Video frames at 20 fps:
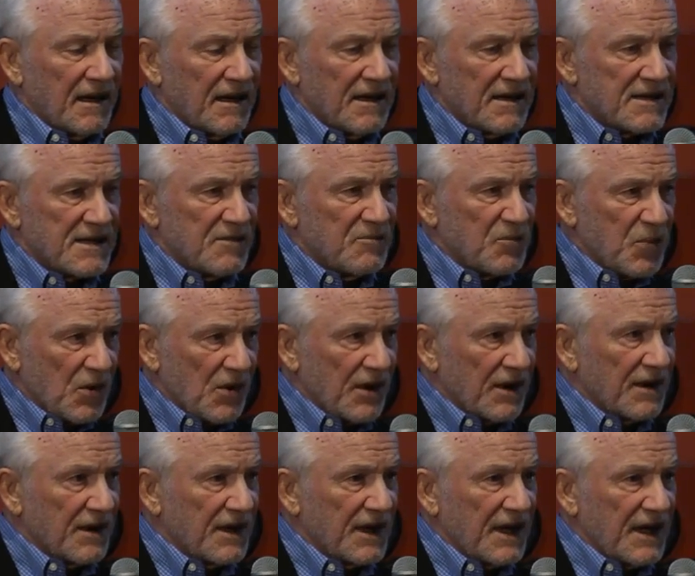is
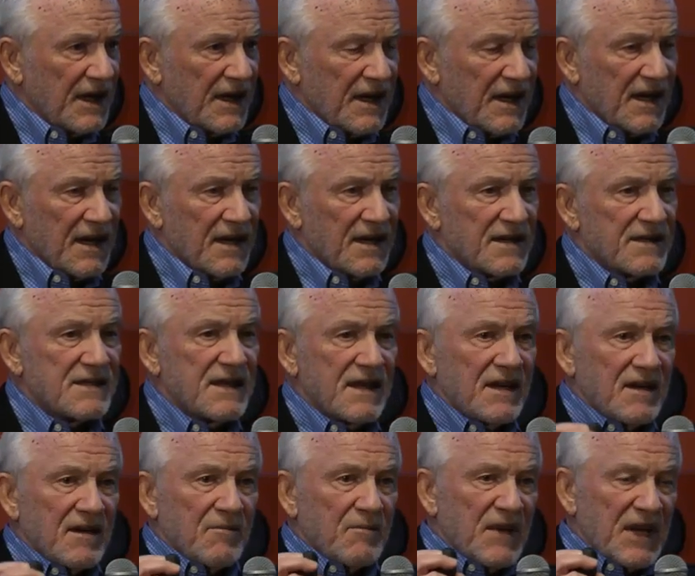important is
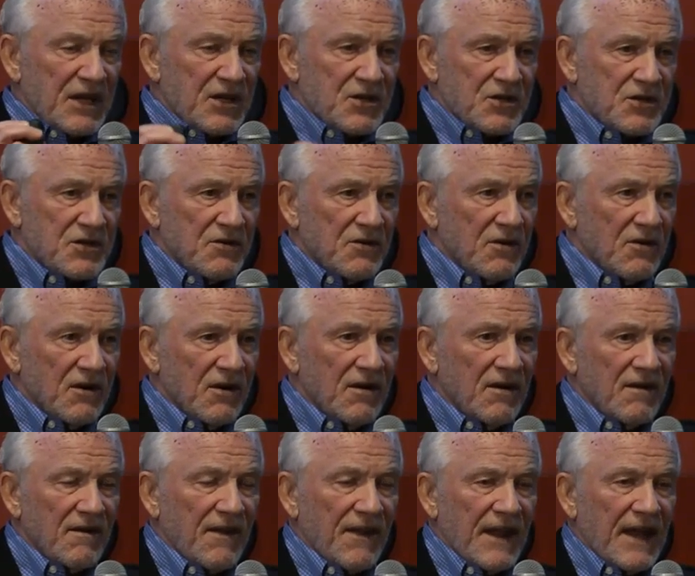make
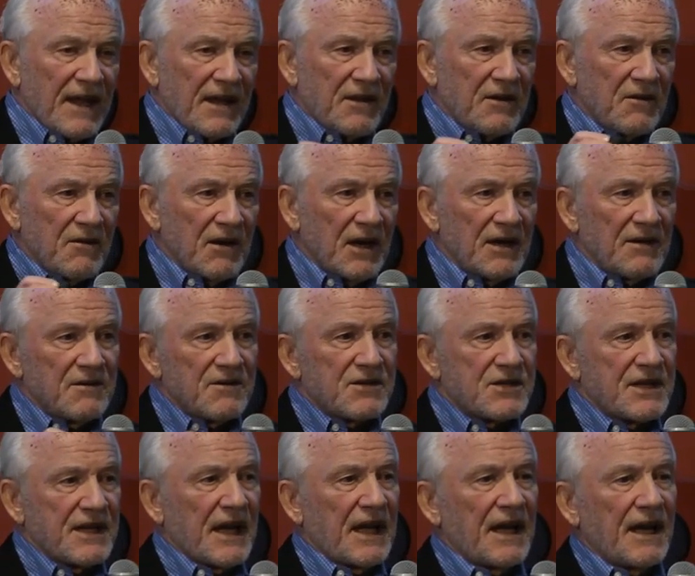sure that you
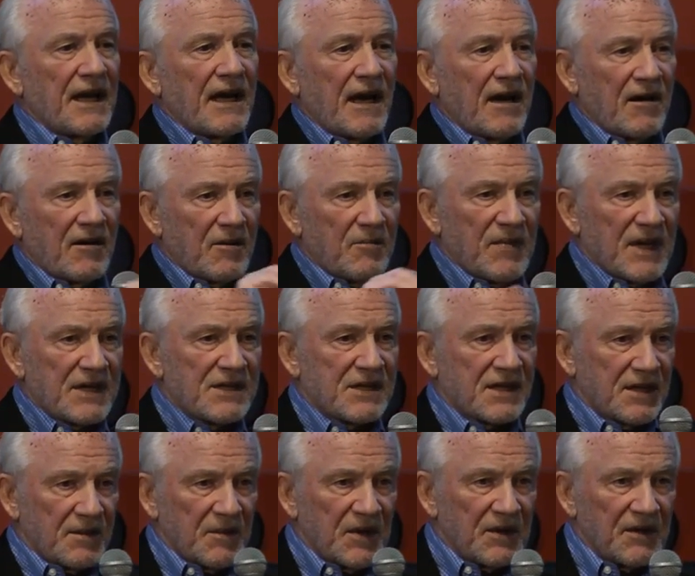understand how to
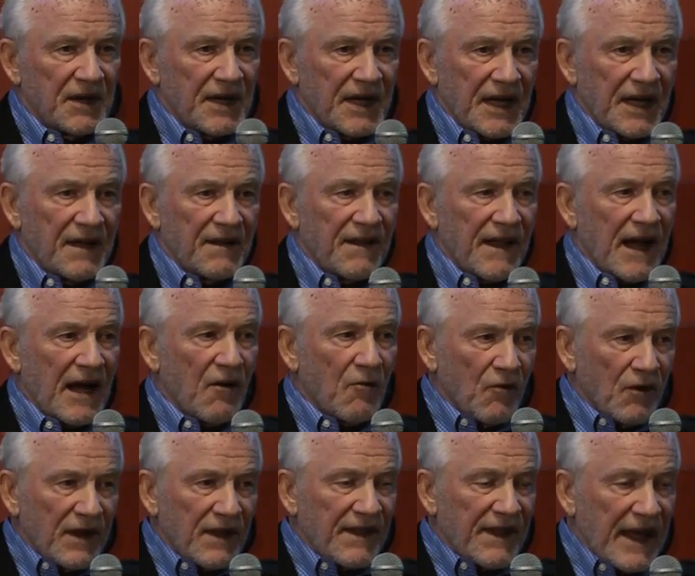best communicate that
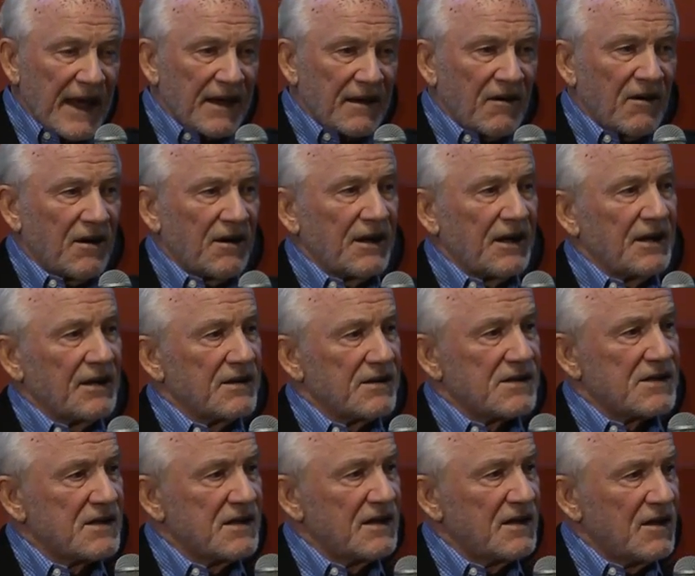with that
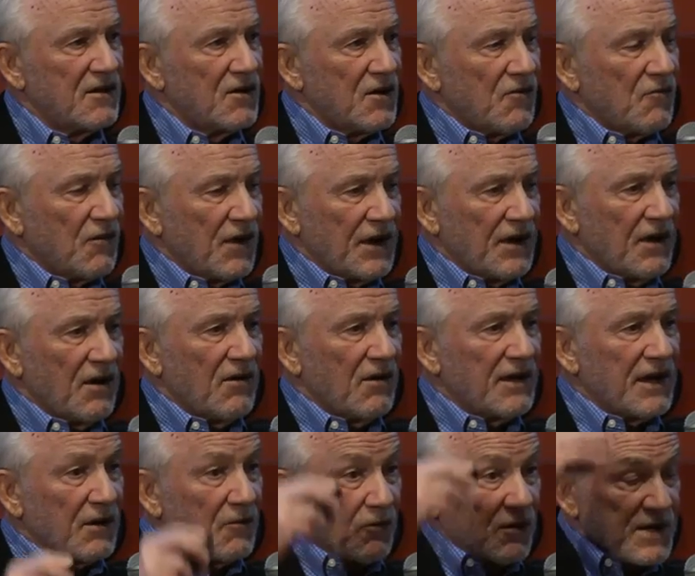audience. We know
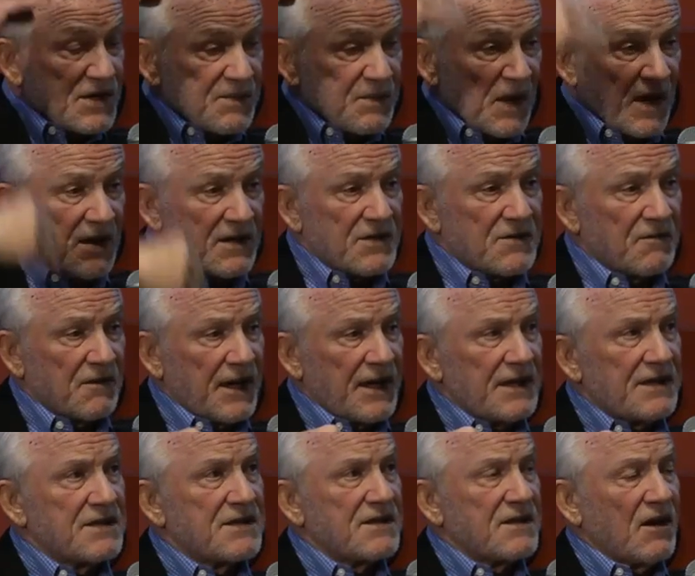that response
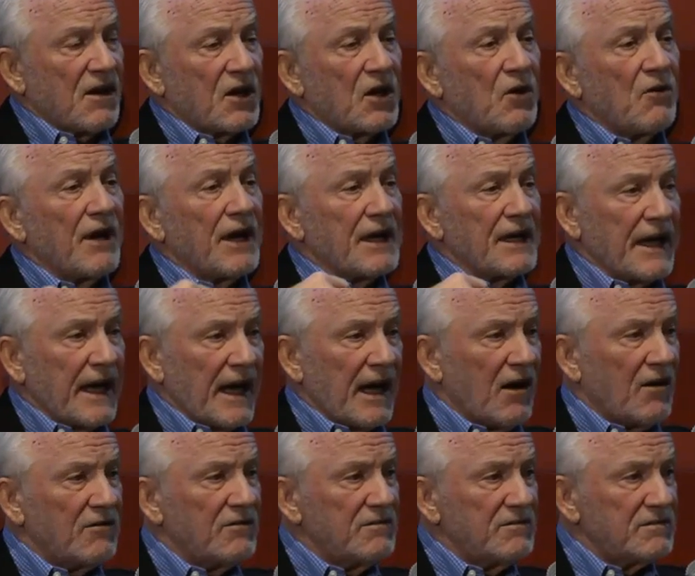rates are going
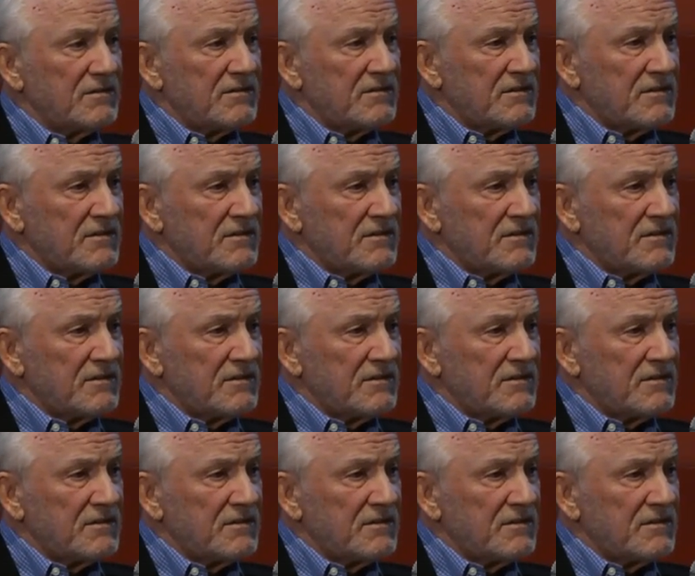down.